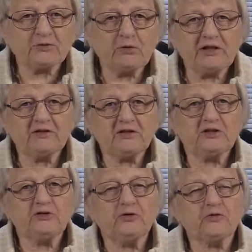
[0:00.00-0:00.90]
we
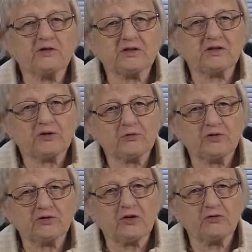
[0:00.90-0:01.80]
continue this
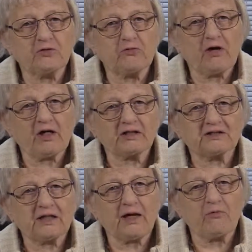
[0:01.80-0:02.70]
series on
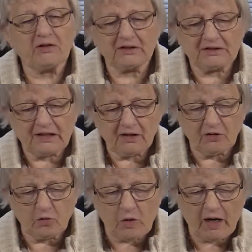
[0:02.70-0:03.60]
drugs, I want to tell
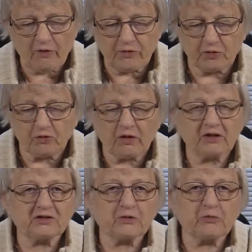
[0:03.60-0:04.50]
you how the
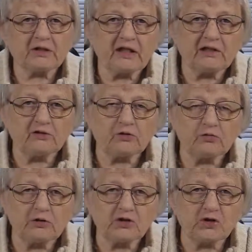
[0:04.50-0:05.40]
drugs are related
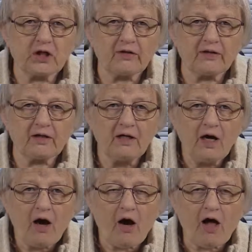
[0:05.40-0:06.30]
to each other.
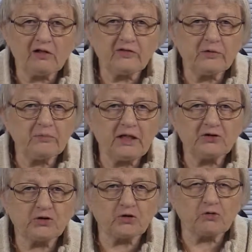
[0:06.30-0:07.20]
All of the
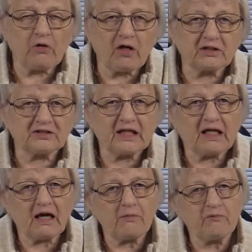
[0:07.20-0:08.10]
major drugs, they
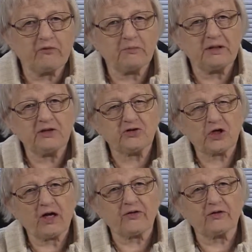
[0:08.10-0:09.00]
come from each
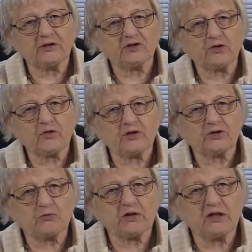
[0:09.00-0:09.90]
other, and so
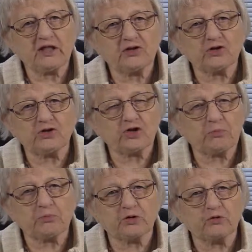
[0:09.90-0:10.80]
there's a
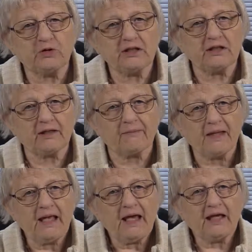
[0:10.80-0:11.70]
relationship between them.
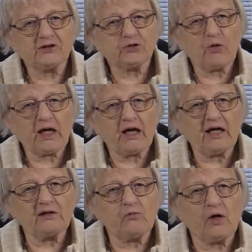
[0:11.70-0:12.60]
And so I
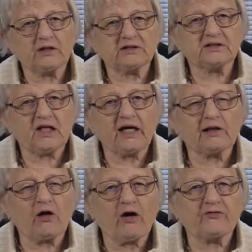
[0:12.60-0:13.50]
kind of want to
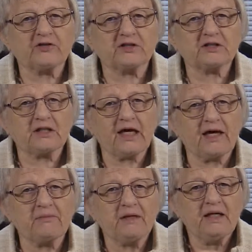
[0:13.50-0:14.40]
start off this
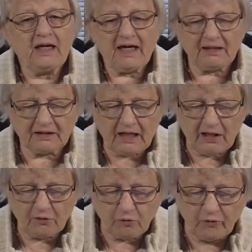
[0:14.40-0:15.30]
time and
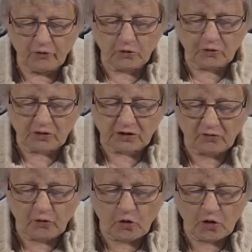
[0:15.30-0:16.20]
kind of review this
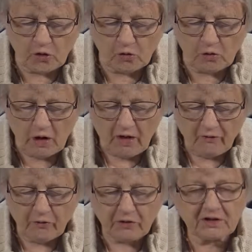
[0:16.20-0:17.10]
for you.
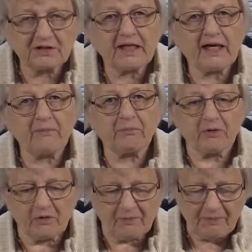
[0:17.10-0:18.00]
For
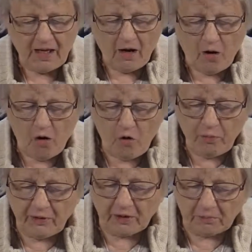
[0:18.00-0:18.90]
example,
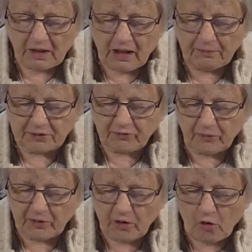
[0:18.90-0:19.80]
Opium comes
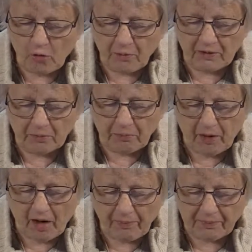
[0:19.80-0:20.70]
from the opium
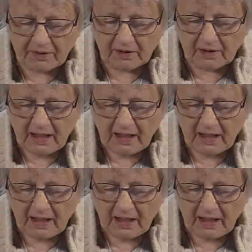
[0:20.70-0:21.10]
poppy.